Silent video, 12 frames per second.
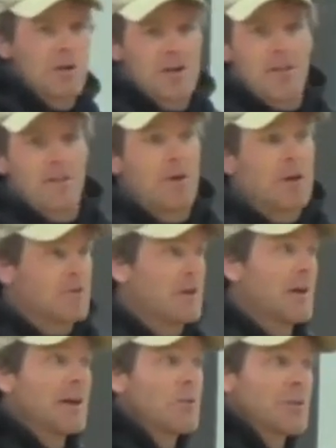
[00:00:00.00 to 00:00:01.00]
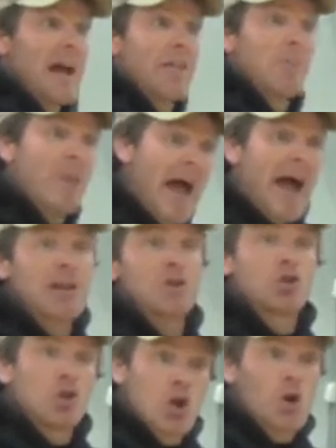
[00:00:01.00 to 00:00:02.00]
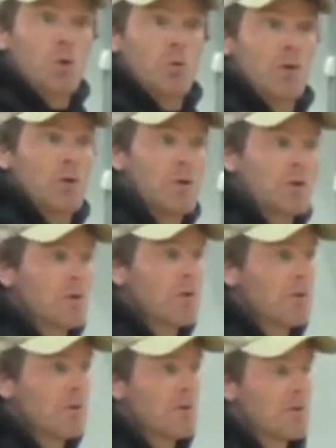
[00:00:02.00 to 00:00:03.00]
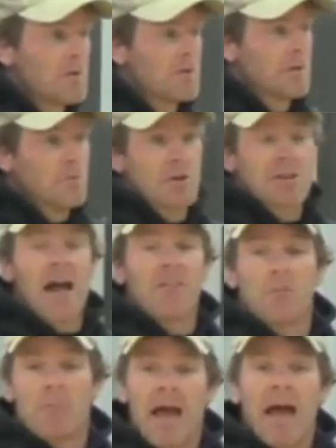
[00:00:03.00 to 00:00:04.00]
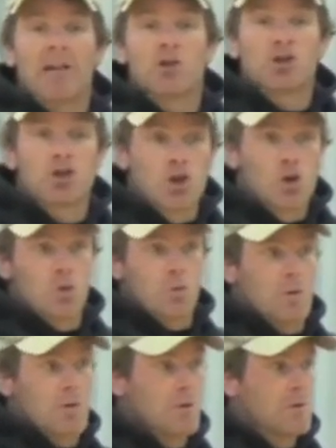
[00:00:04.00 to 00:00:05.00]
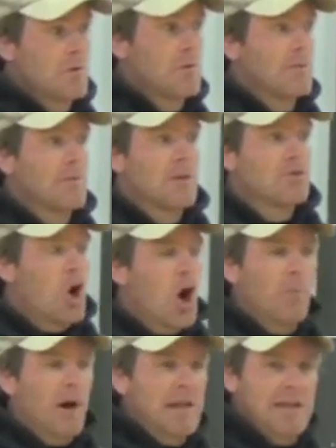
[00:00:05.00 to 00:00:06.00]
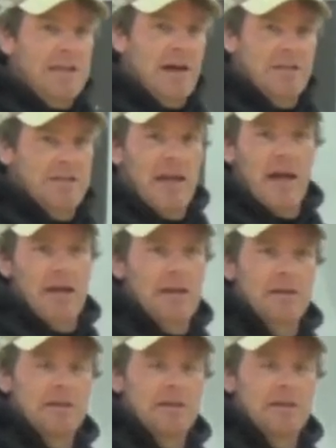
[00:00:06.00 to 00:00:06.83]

He was on the mat in June. He was on the mat in June. Nobody does that.